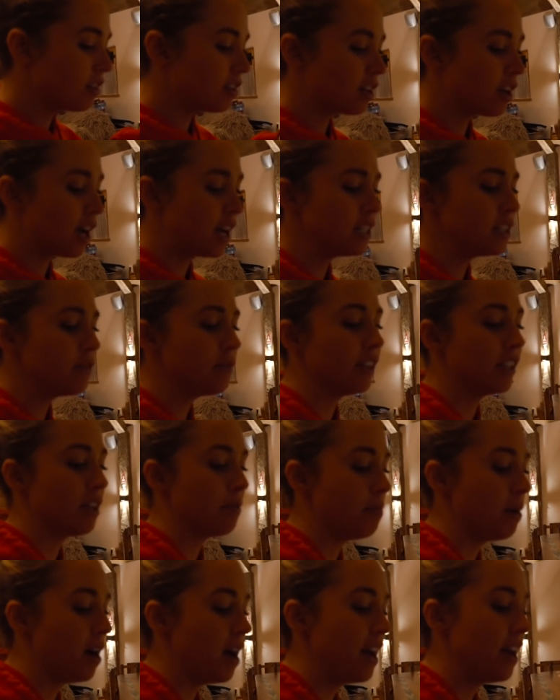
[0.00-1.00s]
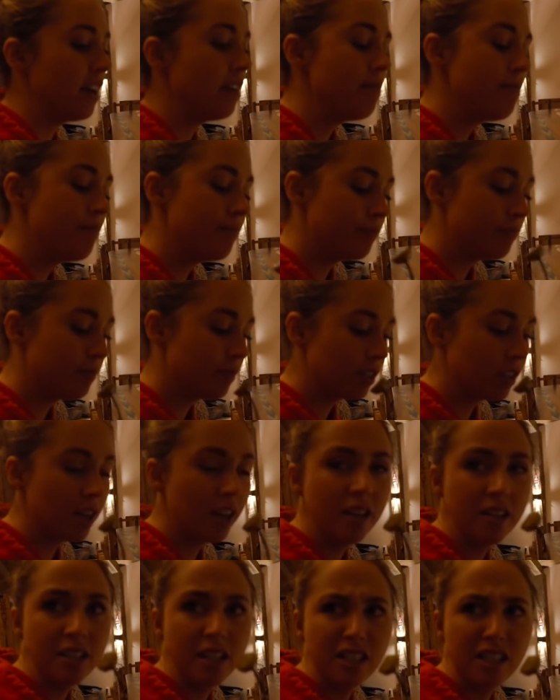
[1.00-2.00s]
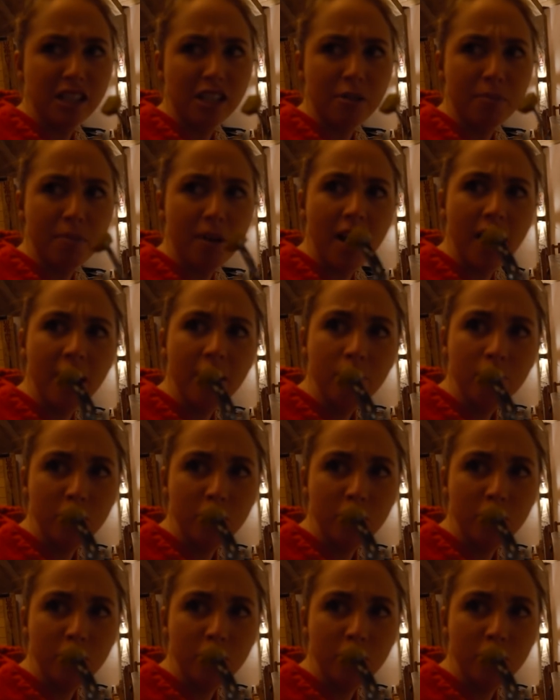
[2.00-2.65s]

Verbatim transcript: Kind of like a pie. Kind of tastes like a pie.